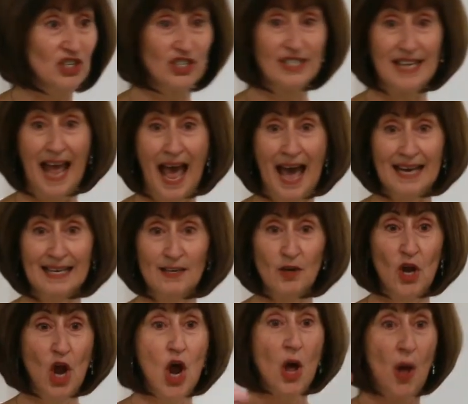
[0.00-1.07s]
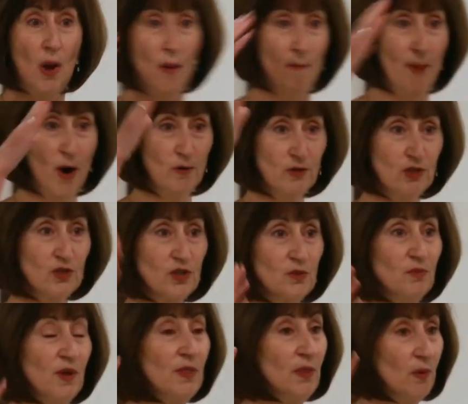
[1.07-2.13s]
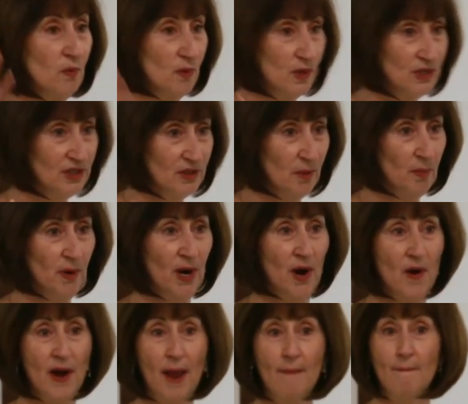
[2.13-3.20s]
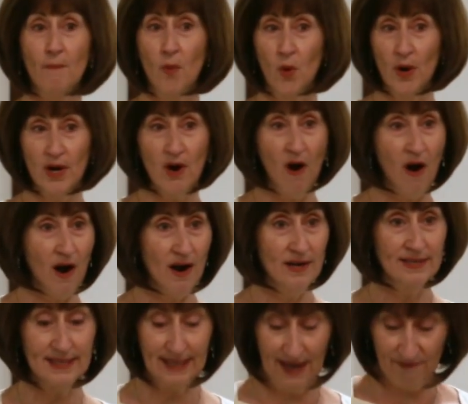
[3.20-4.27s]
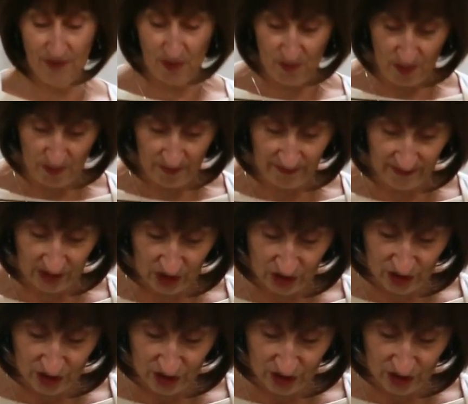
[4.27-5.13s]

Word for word: We just added posters with the words of the prayer and more cards in every room in the